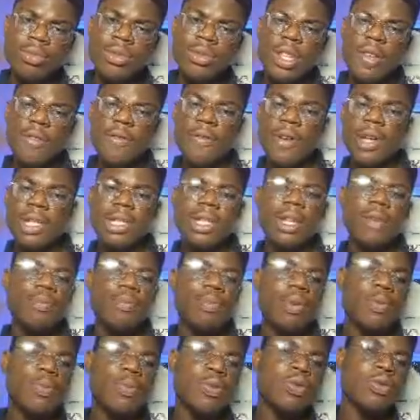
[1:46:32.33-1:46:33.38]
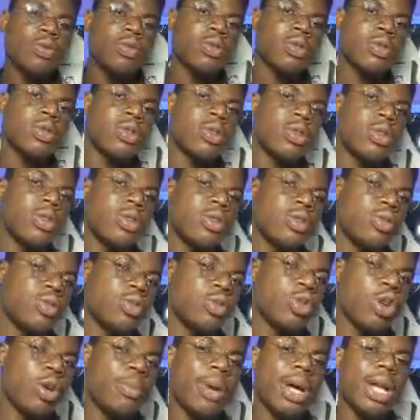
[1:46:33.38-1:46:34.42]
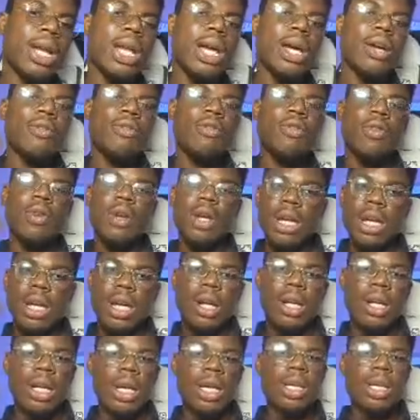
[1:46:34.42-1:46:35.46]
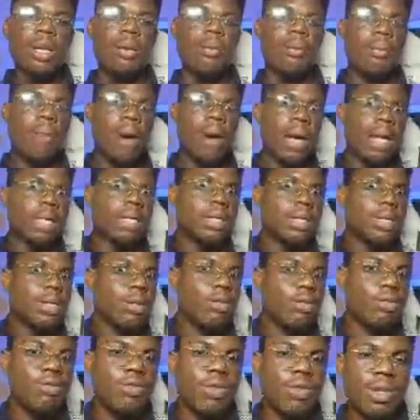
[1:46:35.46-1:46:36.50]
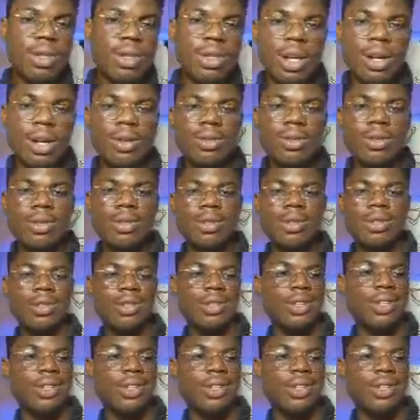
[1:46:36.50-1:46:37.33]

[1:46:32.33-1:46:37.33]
The first 10 people to join my live can get a massive discount.